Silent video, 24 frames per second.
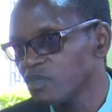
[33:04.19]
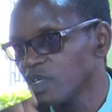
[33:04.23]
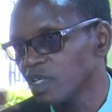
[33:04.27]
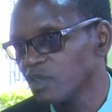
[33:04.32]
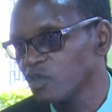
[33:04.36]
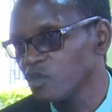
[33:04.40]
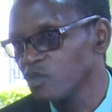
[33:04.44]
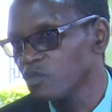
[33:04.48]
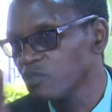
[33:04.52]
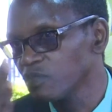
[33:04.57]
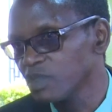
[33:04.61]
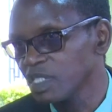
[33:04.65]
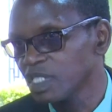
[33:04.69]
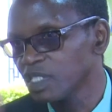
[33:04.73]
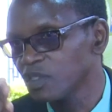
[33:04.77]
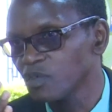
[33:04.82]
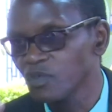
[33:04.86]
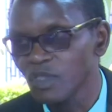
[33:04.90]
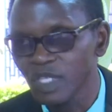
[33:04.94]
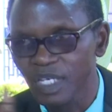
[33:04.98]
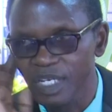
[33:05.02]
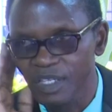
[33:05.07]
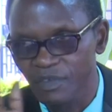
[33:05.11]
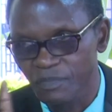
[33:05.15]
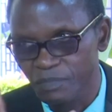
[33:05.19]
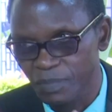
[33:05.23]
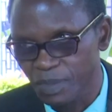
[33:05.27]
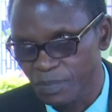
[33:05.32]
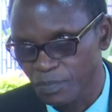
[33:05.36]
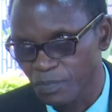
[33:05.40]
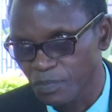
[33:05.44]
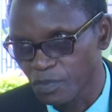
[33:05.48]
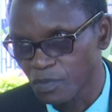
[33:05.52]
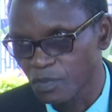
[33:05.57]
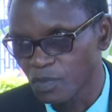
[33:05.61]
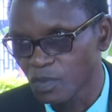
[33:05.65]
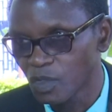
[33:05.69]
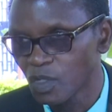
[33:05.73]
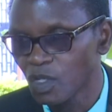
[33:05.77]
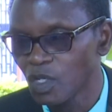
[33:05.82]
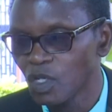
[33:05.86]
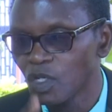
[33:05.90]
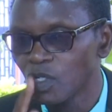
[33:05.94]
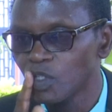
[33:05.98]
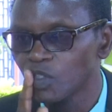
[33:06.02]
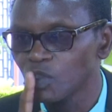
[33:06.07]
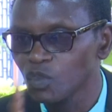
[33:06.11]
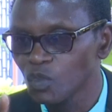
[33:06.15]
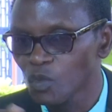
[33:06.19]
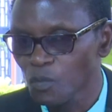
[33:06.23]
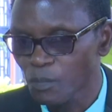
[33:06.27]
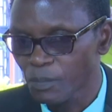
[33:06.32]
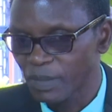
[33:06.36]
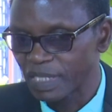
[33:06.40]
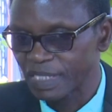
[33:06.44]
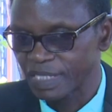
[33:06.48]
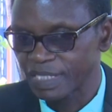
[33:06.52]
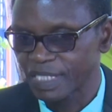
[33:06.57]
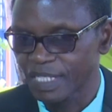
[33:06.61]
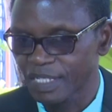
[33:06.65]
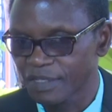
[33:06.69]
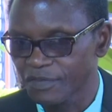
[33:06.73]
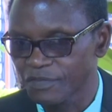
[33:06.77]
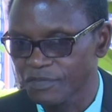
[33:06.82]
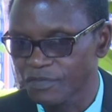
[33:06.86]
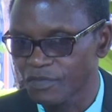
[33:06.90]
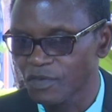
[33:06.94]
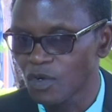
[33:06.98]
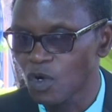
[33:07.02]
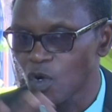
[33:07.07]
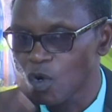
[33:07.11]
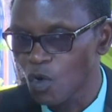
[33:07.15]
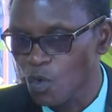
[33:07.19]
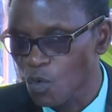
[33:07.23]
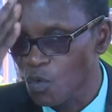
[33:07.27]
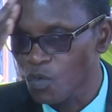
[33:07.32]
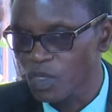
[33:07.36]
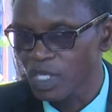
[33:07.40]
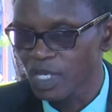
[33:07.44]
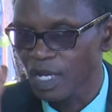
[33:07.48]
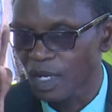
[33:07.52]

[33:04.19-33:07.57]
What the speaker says: I saw that people have forgotten to teach the deaf